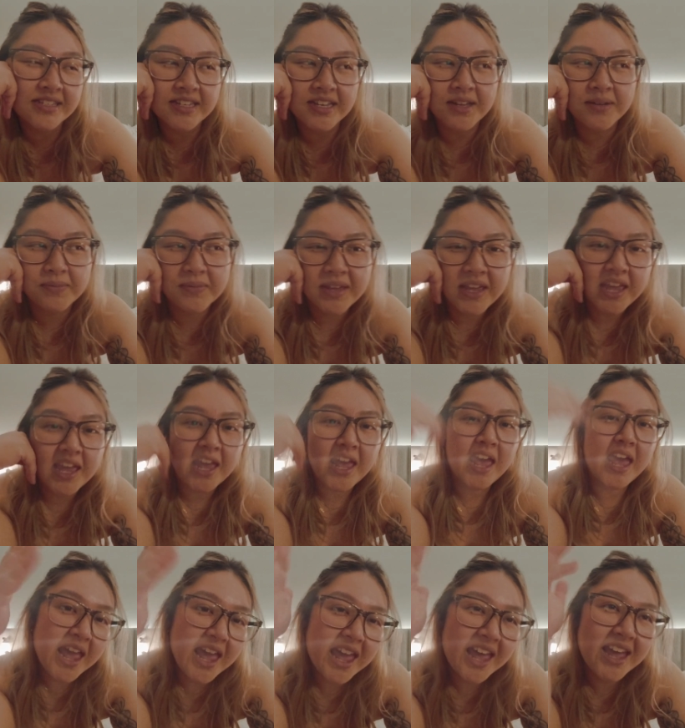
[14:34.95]
some
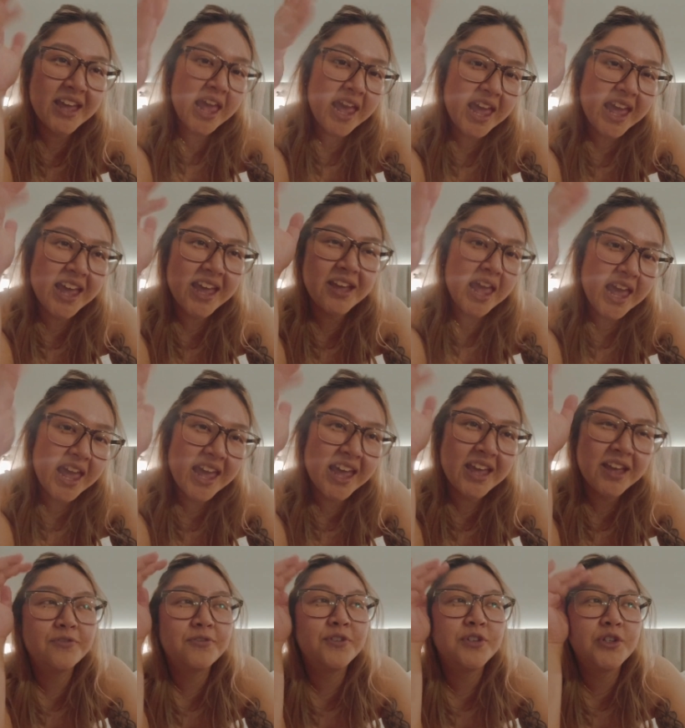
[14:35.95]
eh, eh,
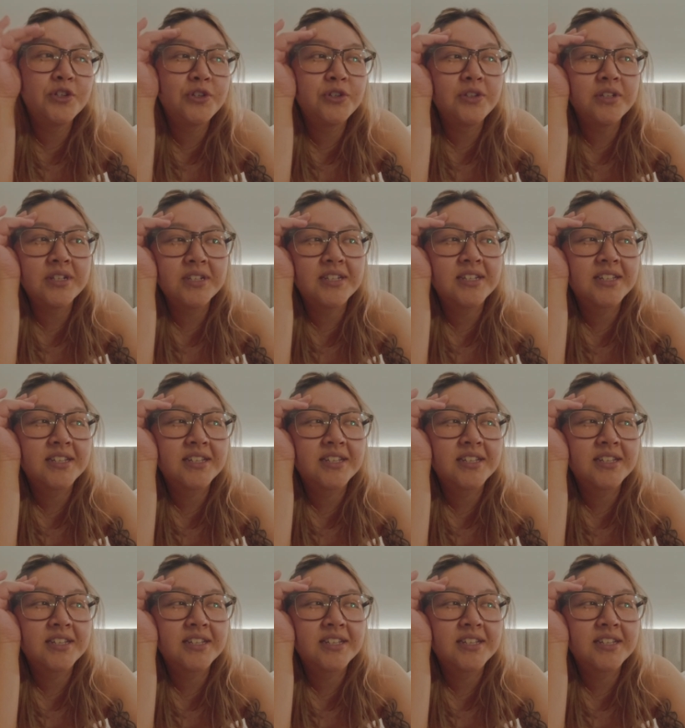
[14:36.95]
eh food.